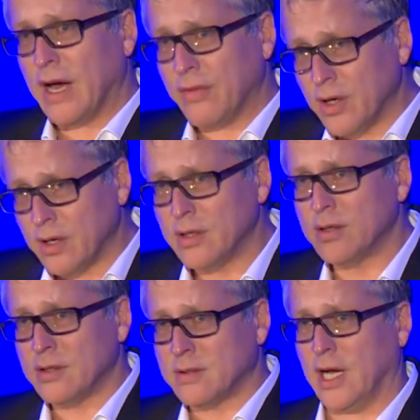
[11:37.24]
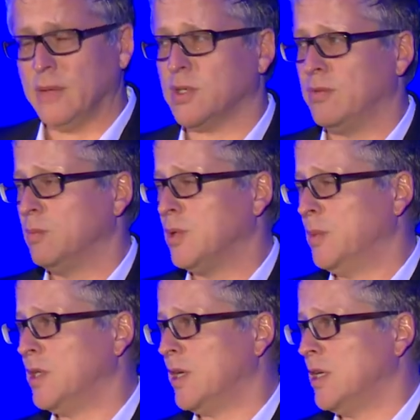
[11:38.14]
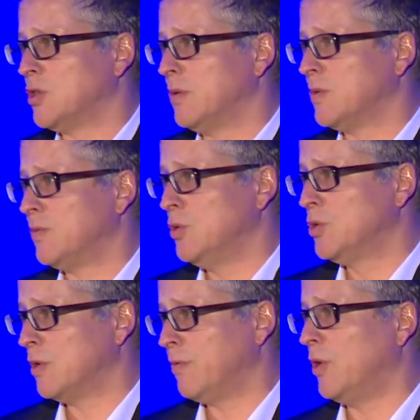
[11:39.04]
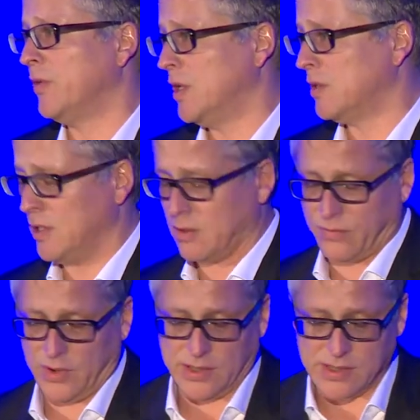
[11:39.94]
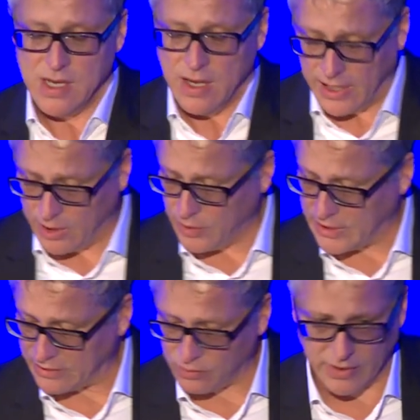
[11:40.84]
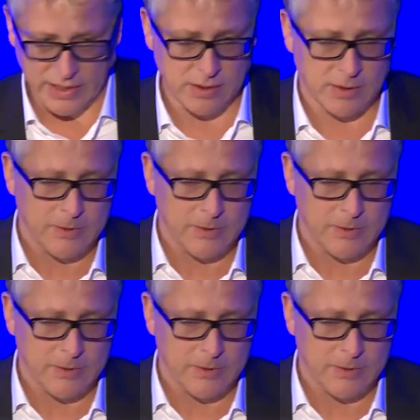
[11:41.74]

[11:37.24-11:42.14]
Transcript: other types of implementation of the future for the Internet of Things. And I will get to that.